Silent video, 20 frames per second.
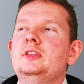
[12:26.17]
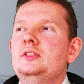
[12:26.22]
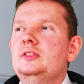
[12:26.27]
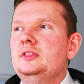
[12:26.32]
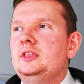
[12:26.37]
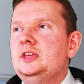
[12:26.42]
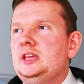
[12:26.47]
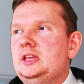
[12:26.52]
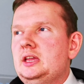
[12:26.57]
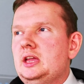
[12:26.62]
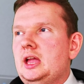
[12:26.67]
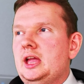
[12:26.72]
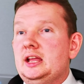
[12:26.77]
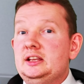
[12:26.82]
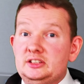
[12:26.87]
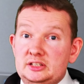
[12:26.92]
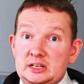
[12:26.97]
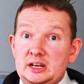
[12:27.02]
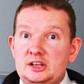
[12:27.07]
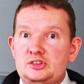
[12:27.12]
that the
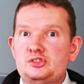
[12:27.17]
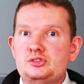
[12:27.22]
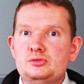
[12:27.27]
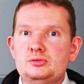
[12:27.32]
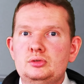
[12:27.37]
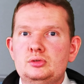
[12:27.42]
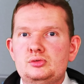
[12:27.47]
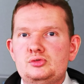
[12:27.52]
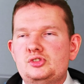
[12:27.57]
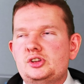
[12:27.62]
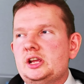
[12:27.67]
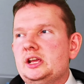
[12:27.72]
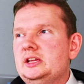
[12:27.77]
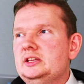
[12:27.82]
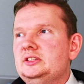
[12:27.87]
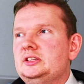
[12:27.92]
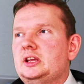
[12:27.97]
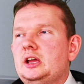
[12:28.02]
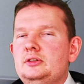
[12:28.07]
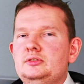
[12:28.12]
international launch
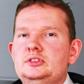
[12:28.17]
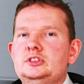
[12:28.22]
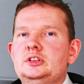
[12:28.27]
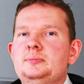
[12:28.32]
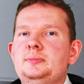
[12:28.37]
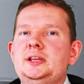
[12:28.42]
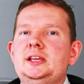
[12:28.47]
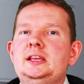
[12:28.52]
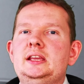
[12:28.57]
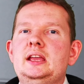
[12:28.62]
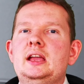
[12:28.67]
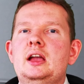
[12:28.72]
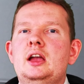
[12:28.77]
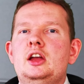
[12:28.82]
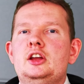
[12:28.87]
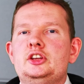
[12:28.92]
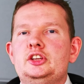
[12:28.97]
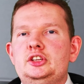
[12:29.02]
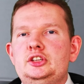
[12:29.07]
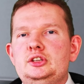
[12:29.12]
is going to be
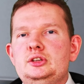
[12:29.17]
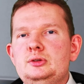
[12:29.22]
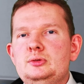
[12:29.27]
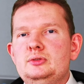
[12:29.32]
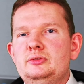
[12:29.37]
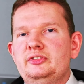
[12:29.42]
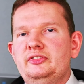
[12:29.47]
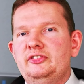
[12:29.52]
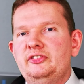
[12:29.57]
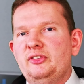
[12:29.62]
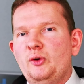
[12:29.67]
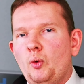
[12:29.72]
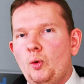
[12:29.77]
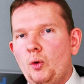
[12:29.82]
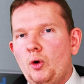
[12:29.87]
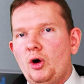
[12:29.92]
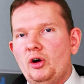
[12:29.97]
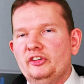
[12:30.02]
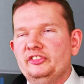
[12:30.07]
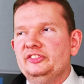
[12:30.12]

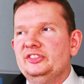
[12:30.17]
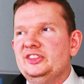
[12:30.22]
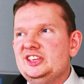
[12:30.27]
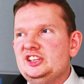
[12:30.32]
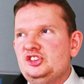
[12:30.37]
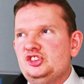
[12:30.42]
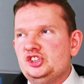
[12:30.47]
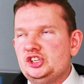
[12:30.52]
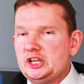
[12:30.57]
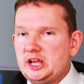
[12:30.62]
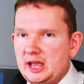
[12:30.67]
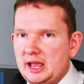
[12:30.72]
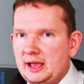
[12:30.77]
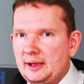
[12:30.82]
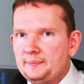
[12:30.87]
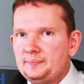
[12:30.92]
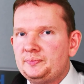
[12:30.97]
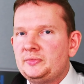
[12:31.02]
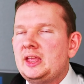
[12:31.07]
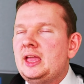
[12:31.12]
Q4 of this year.
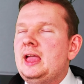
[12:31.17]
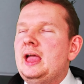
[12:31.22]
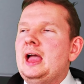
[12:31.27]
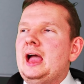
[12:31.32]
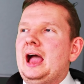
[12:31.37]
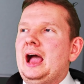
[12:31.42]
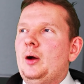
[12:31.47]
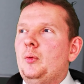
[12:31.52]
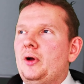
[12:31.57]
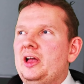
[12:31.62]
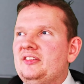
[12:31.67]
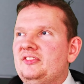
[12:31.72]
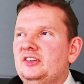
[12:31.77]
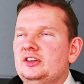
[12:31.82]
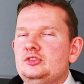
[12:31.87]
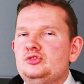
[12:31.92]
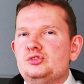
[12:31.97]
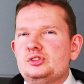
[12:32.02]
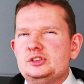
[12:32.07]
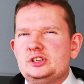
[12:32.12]

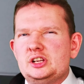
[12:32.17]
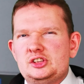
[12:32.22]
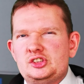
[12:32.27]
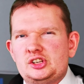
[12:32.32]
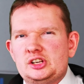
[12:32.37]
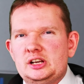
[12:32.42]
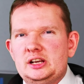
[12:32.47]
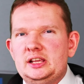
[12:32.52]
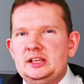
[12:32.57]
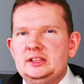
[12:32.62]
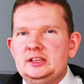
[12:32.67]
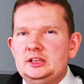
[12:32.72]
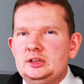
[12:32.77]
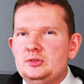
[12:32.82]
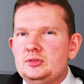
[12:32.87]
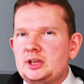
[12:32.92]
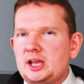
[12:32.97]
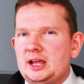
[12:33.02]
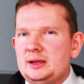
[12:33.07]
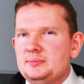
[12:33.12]
However, traditionally the
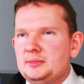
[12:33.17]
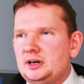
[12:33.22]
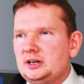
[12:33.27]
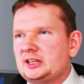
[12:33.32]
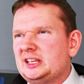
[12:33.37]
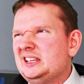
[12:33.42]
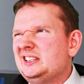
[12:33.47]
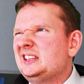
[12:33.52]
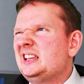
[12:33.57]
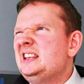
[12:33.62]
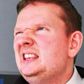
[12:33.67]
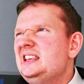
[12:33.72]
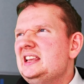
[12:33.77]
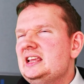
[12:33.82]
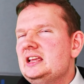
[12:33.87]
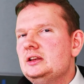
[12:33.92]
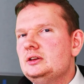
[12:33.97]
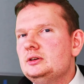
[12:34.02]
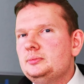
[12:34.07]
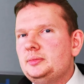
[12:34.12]
UK market is a
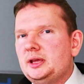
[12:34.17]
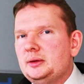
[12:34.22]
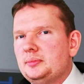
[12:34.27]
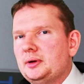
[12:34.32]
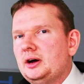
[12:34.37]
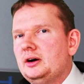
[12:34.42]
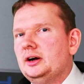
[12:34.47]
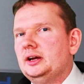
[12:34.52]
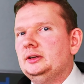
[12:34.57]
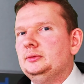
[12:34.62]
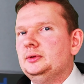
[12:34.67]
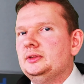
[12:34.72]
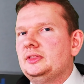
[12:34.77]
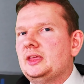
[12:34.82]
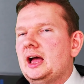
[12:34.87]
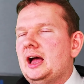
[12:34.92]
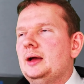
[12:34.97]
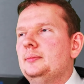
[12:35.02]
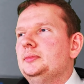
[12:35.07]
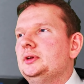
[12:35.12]
little bit behind with
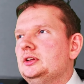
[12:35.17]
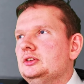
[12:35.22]
that